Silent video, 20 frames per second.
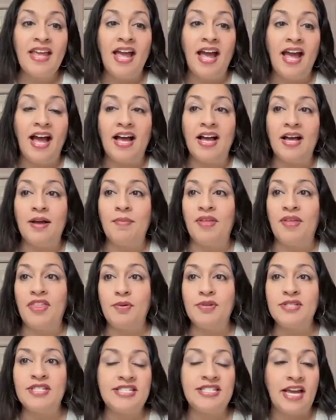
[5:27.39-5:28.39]
I think it
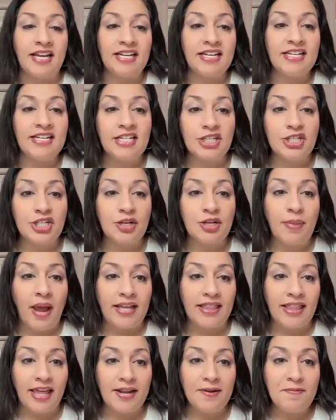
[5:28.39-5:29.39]
was the second edition
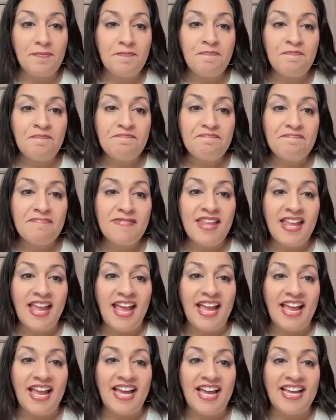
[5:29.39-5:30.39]
back then.
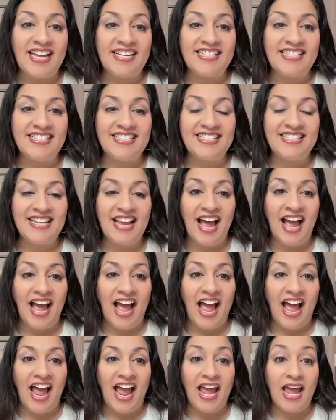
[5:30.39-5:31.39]
And
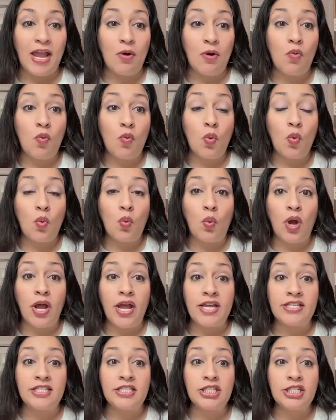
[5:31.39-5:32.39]
I
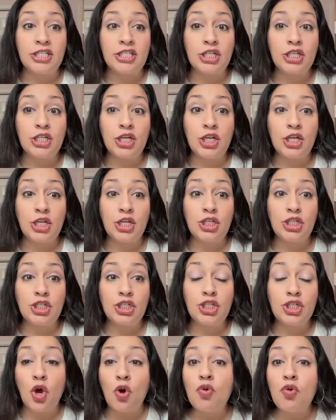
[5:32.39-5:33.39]
was
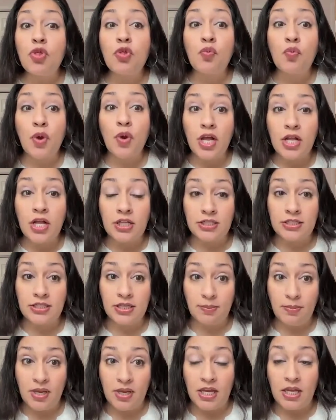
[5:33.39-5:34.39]
so thrilled to
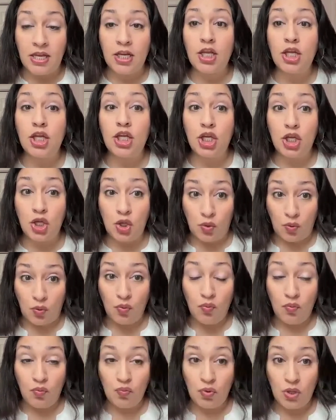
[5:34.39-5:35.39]
meet
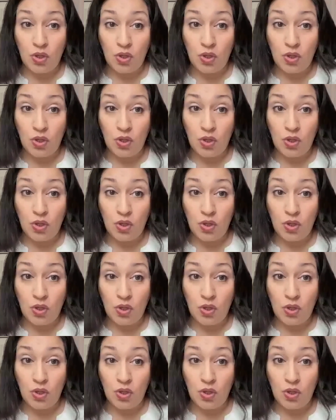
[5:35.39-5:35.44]
Hugh.